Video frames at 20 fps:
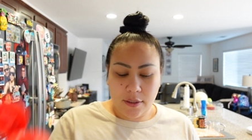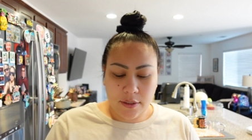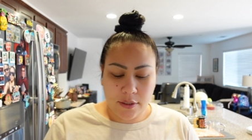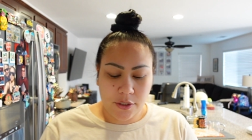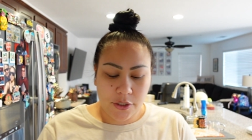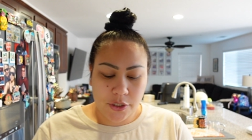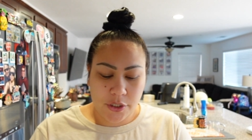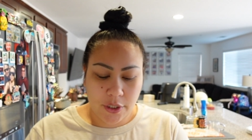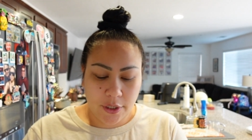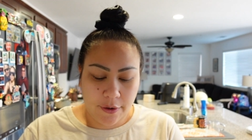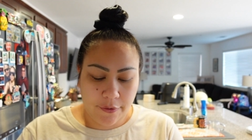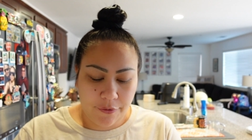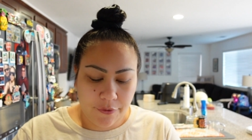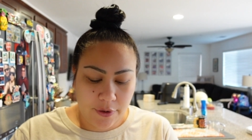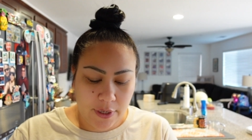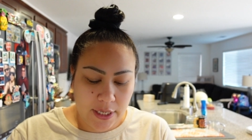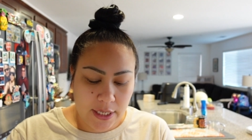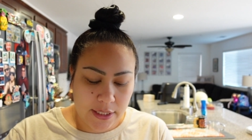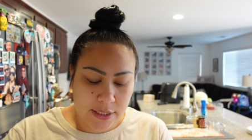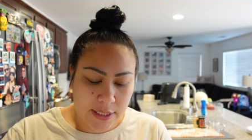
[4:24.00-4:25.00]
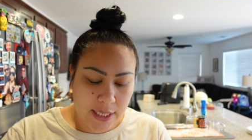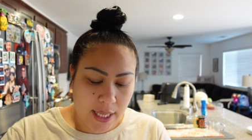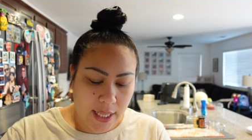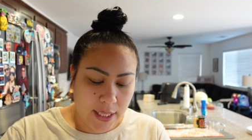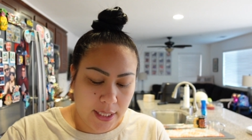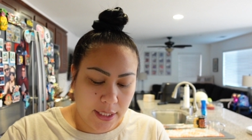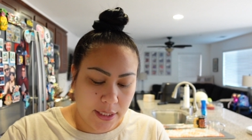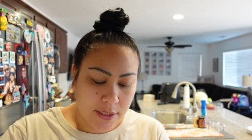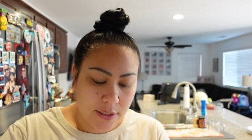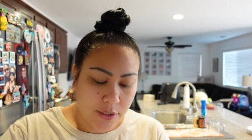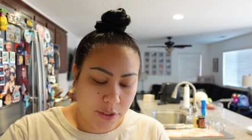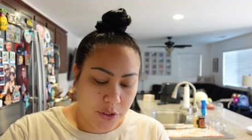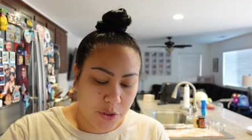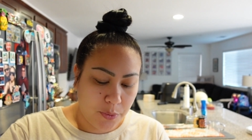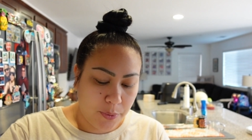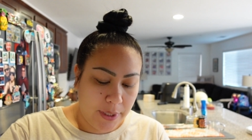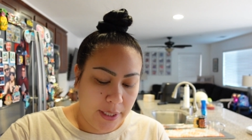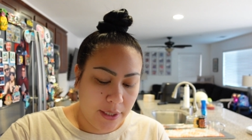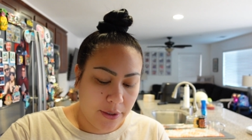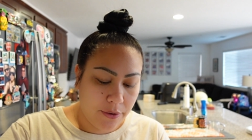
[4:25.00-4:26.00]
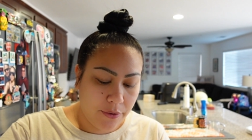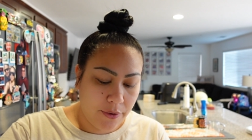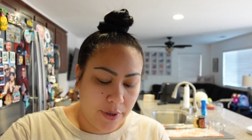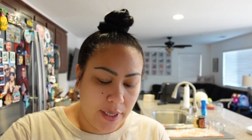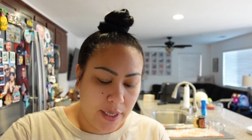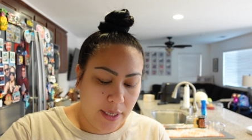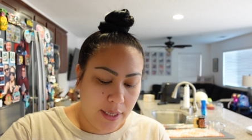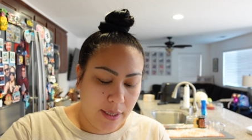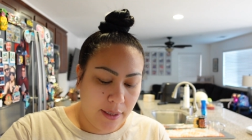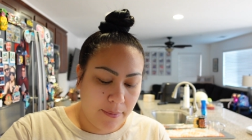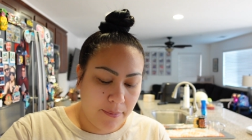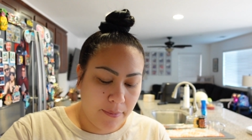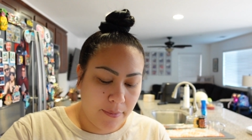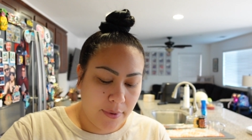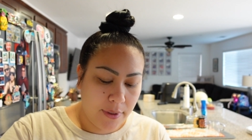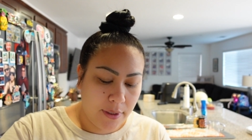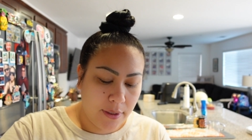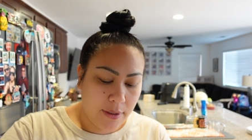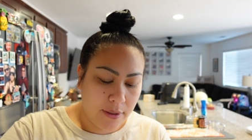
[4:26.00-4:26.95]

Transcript: sugar-free Italian sweet cream.